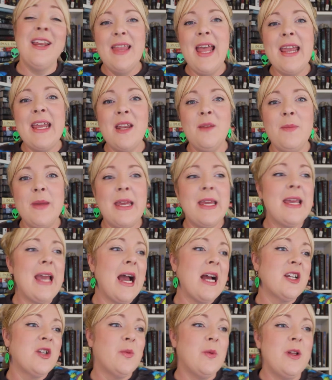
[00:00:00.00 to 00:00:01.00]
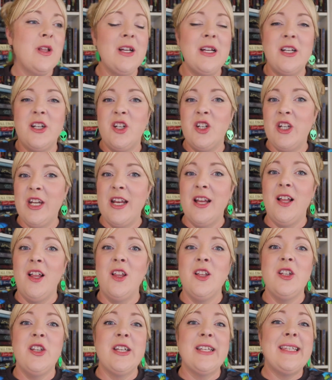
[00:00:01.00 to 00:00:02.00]
They can be casual and
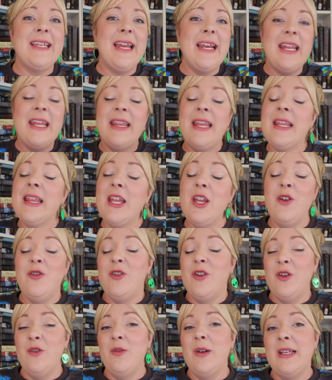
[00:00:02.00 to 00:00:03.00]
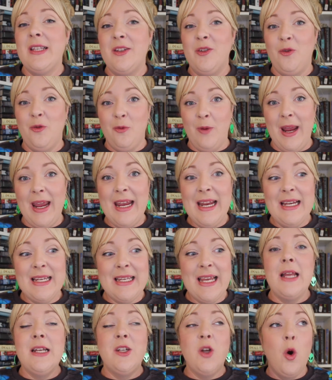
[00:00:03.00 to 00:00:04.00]
chill. Just anything that you do is great
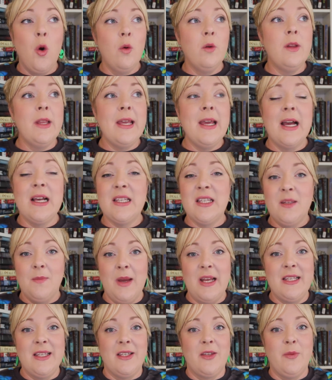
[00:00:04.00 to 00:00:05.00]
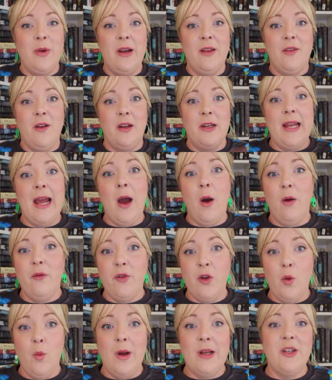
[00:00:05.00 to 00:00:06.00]
and totally customize this readathon to
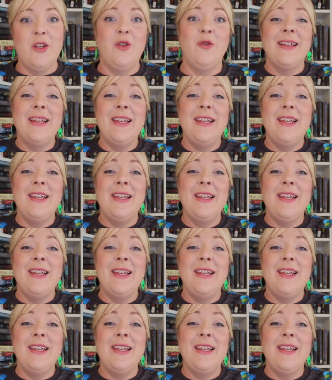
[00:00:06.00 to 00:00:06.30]
however you want to.